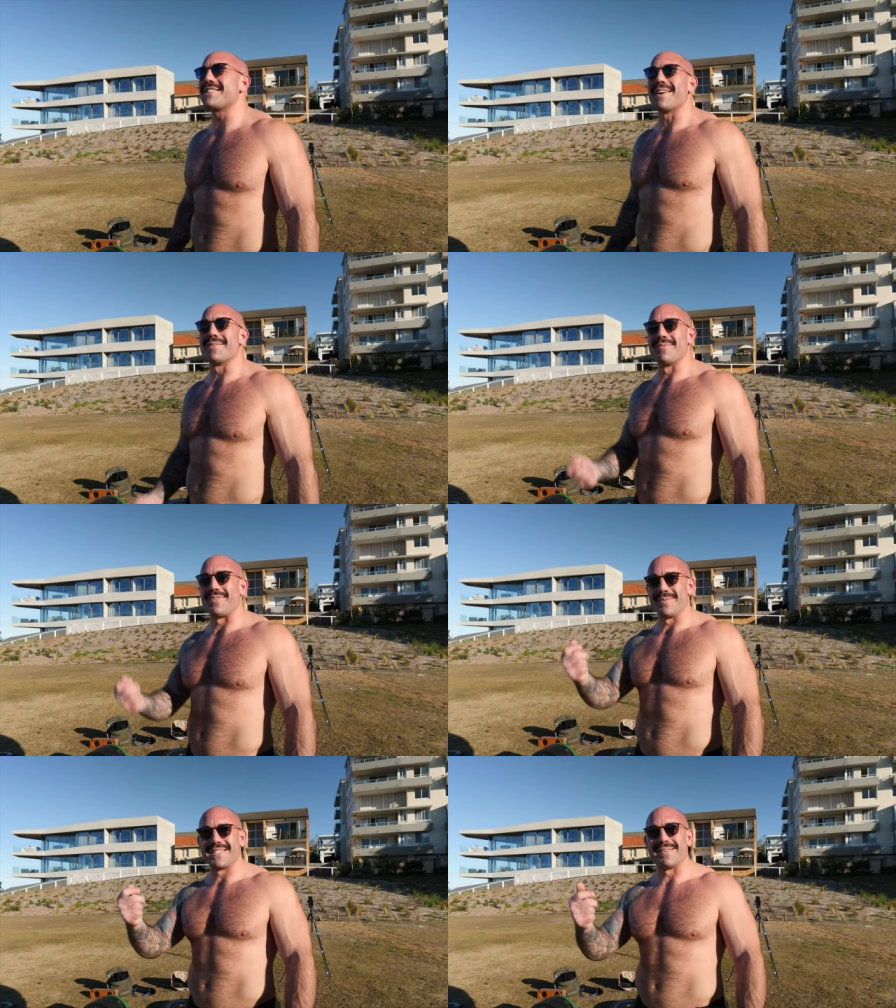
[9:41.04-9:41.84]
of that when I'm
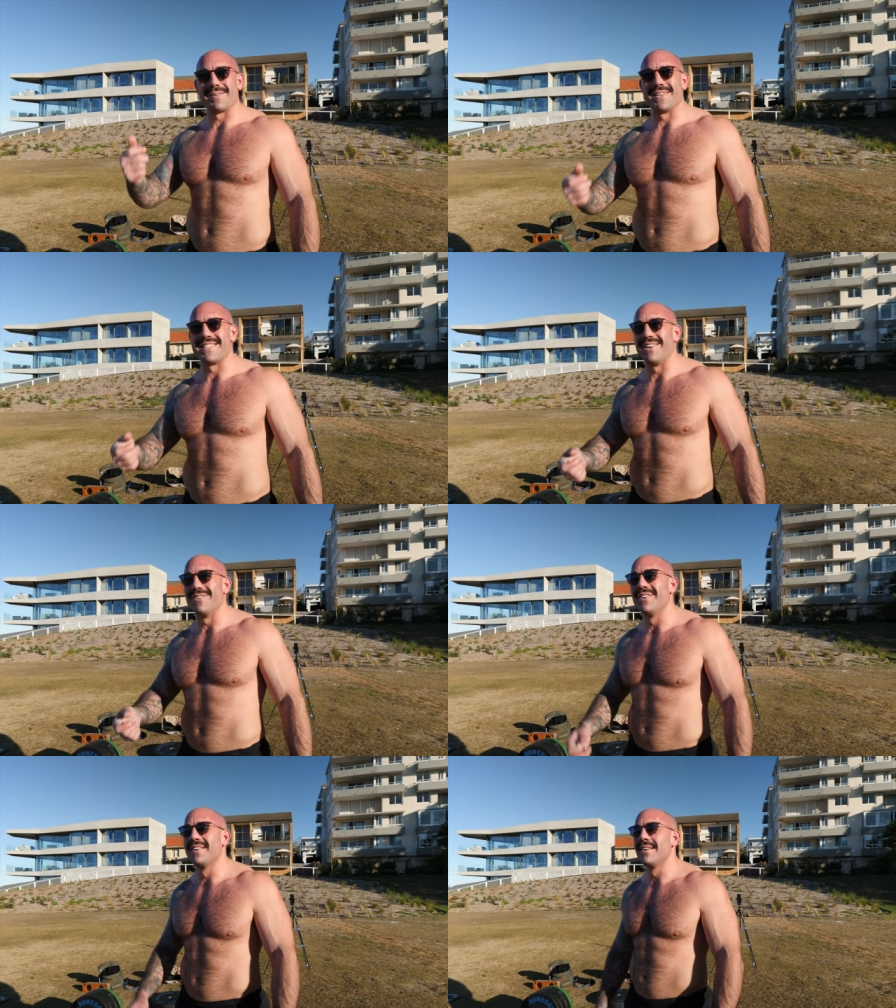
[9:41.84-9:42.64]
filming something
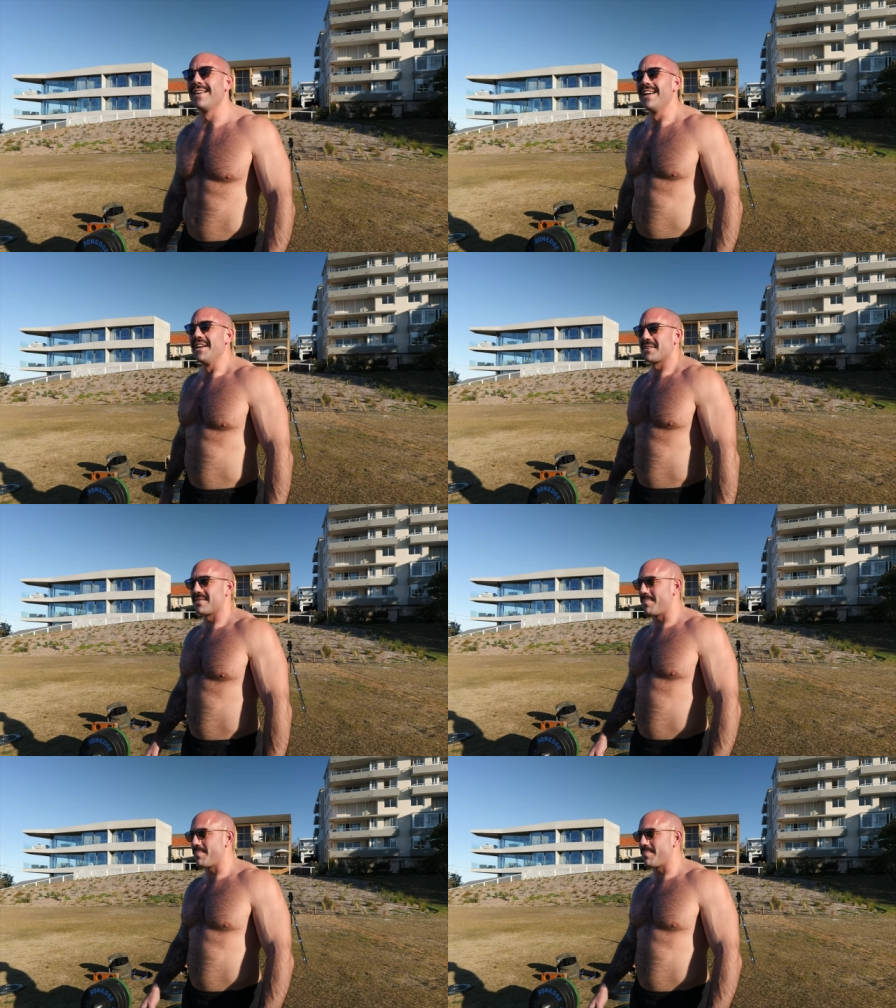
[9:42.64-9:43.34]
myself because I